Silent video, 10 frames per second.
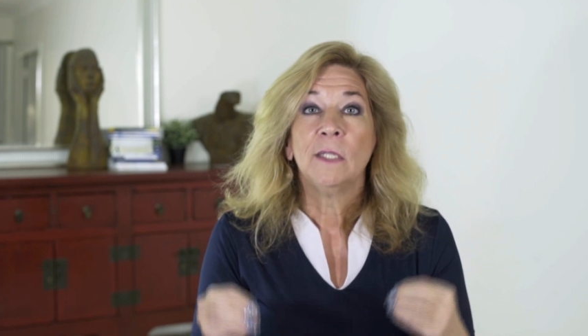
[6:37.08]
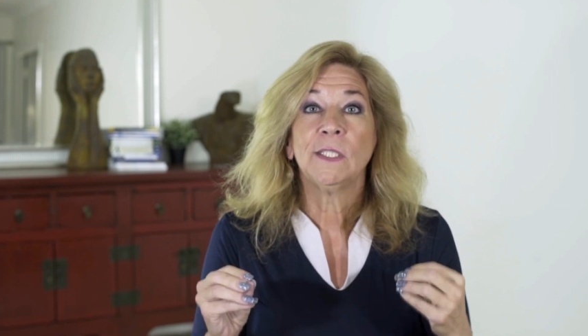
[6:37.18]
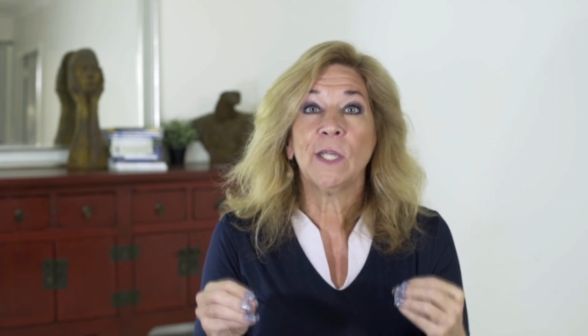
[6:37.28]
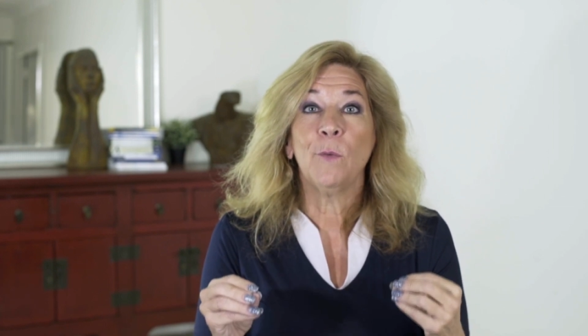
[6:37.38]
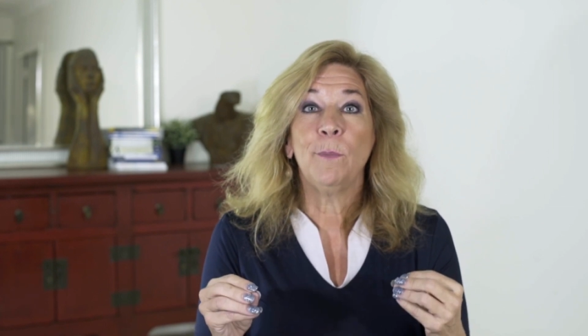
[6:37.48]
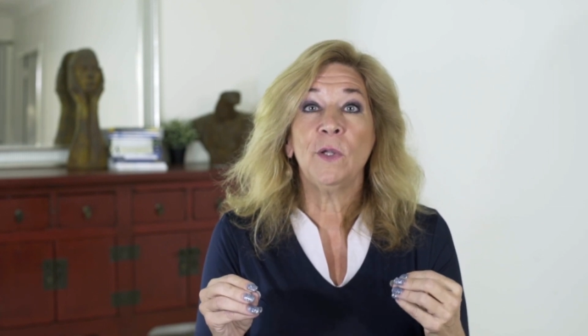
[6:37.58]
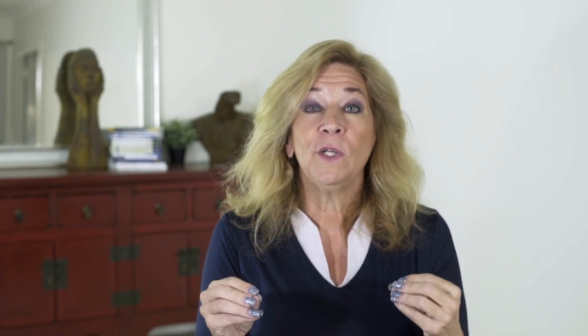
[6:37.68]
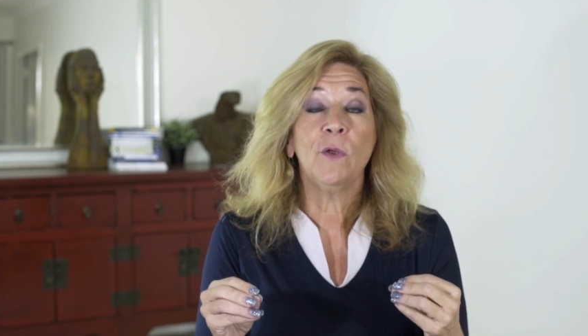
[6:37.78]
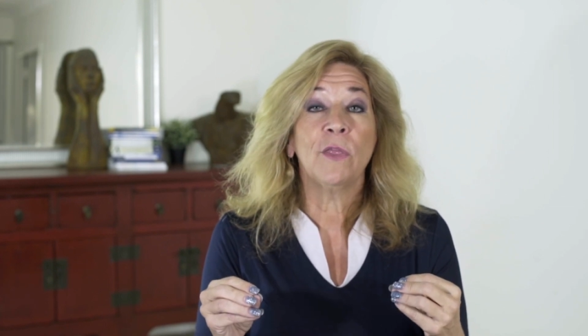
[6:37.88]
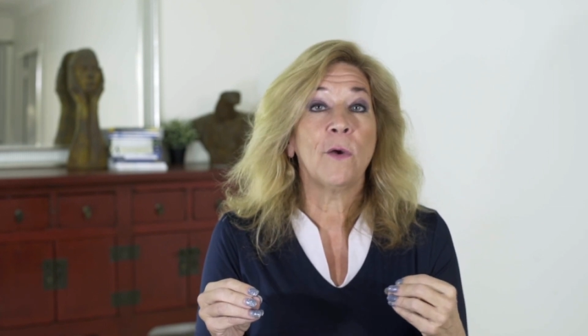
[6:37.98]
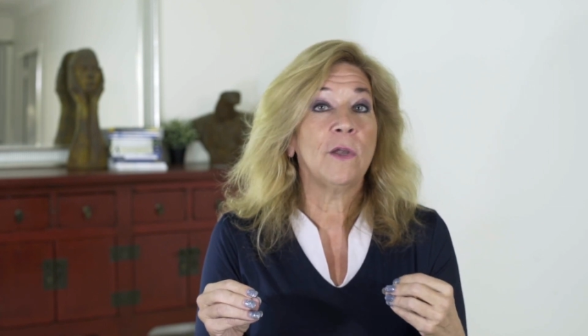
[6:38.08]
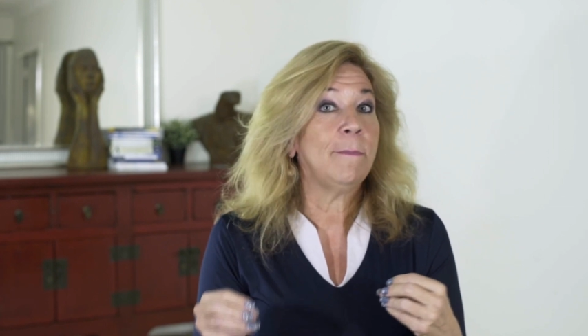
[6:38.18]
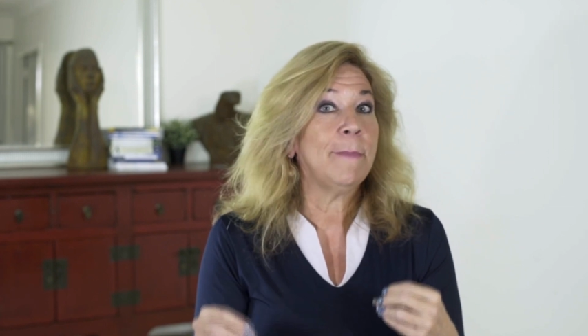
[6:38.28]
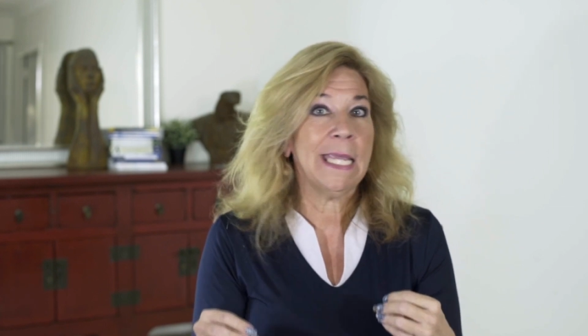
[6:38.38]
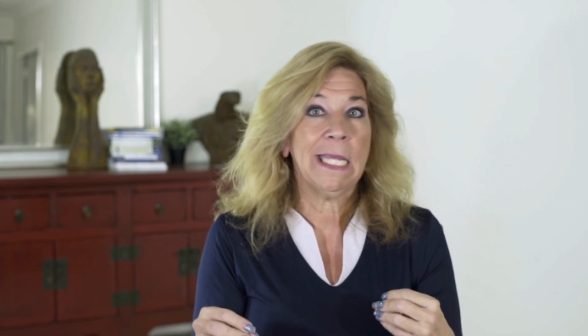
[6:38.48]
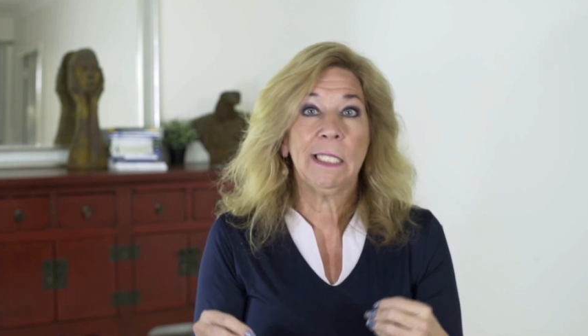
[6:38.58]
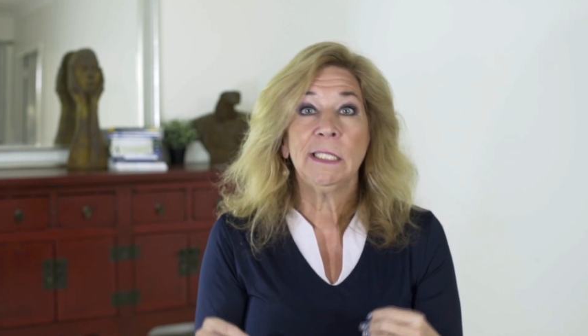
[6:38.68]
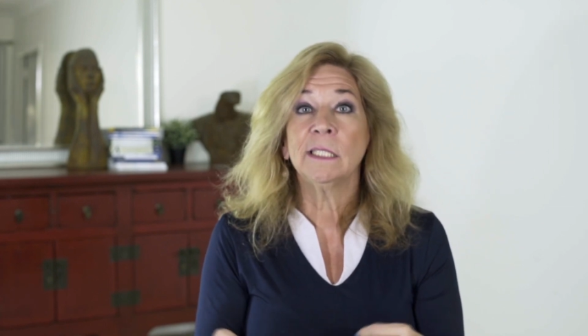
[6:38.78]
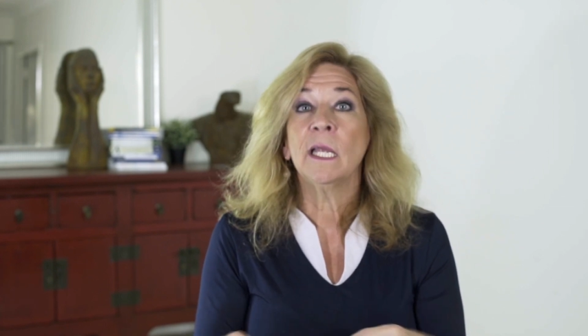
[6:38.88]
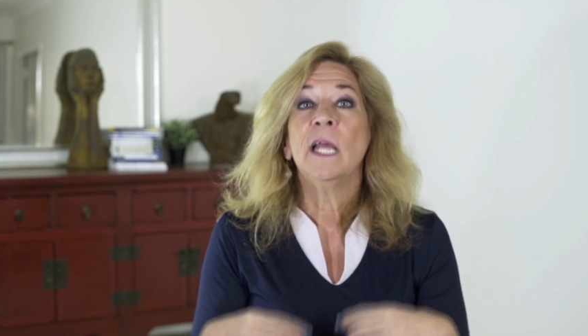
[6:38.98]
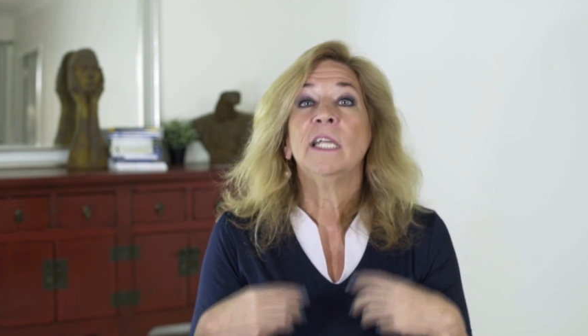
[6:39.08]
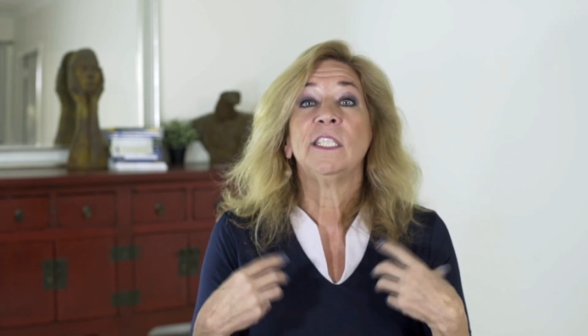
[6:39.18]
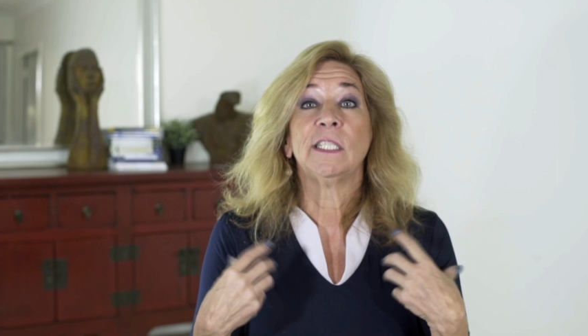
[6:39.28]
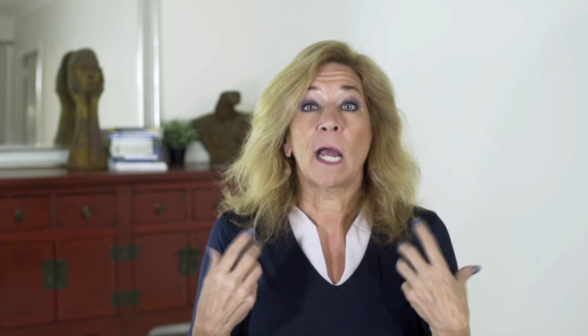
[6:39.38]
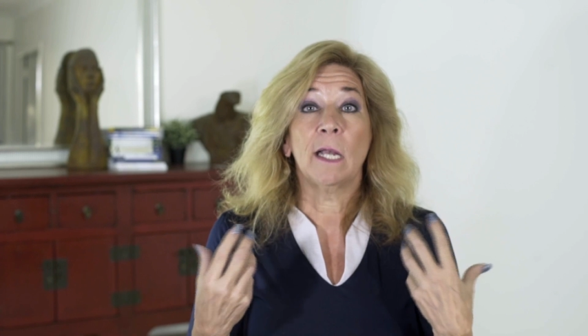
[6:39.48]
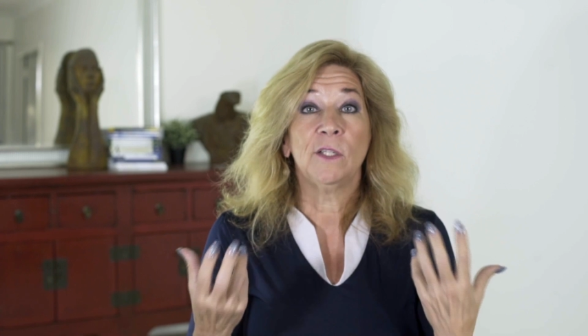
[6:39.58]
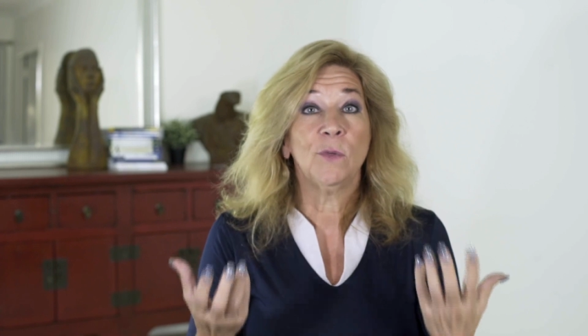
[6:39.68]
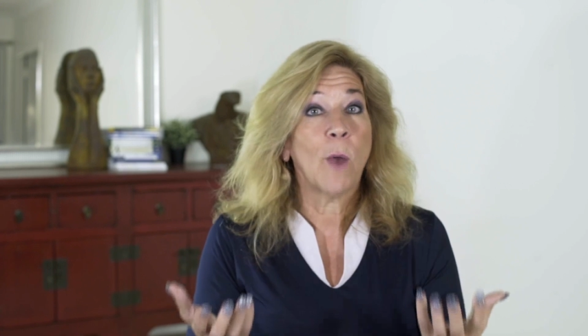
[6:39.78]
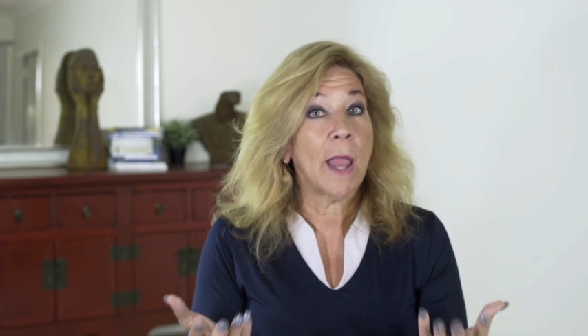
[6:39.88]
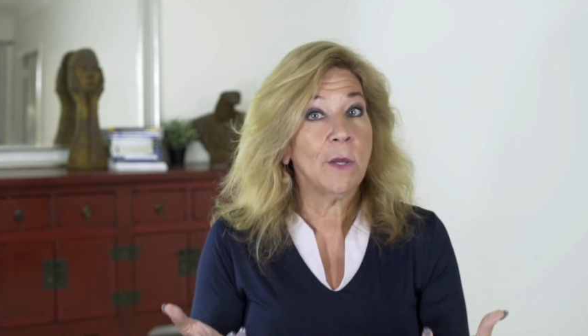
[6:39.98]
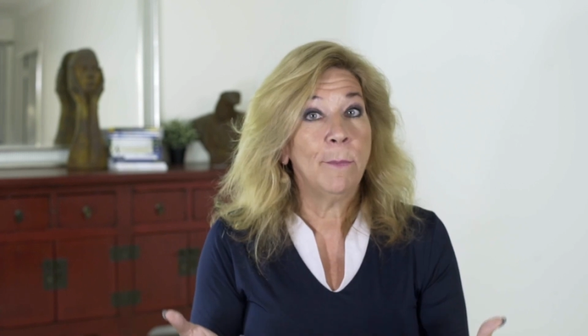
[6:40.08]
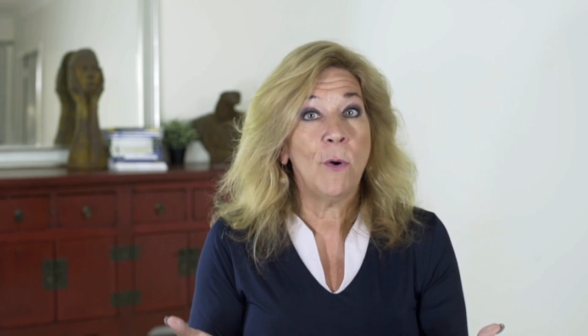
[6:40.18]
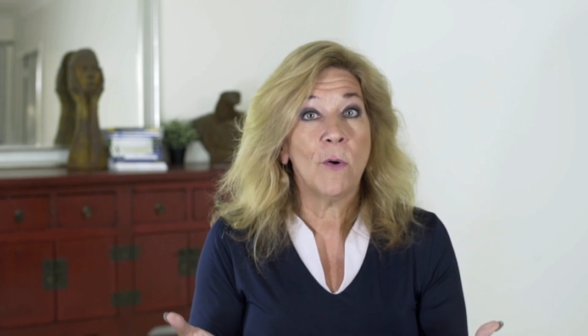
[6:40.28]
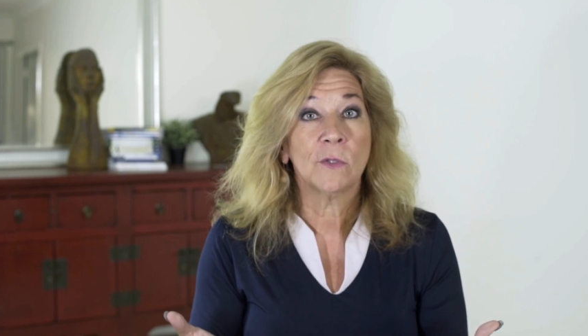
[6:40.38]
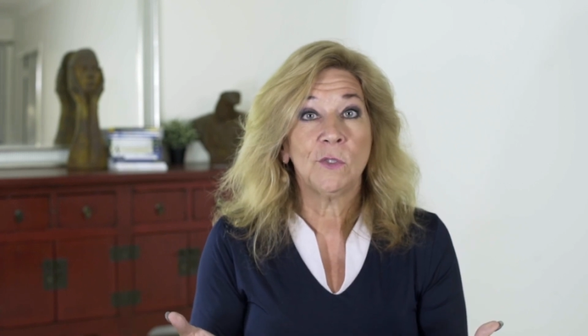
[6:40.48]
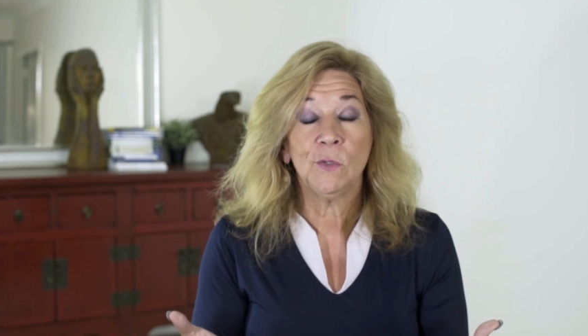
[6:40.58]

So building your authority means starting to write your books.